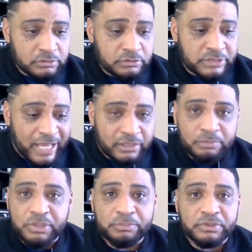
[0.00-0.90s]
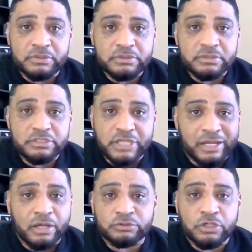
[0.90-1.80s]
Jackie Pippen, shout
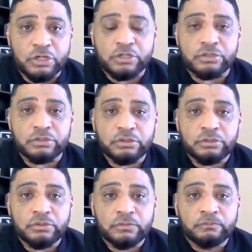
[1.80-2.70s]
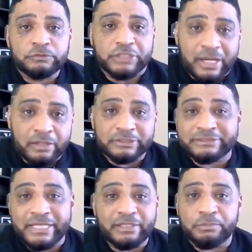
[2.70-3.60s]
out to her. Shout out to
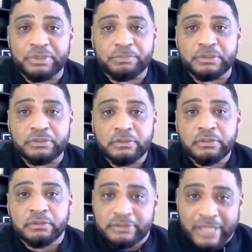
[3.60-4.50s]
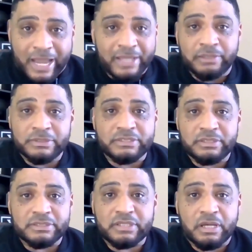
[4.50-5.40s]
Jayla Pippen, diamonds in
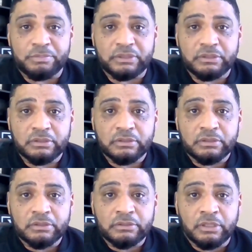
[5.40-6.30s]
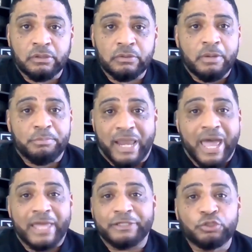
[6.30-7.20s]
this company, you know, but
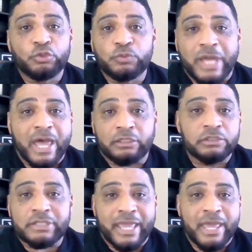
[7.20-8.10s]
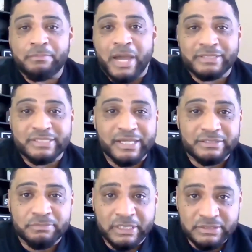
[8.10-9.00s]
I do not look at my
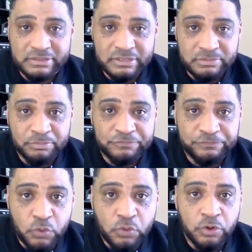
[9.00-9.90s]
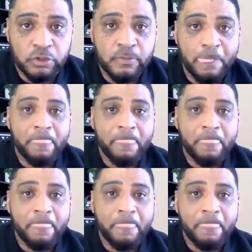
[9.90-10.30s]
text messages before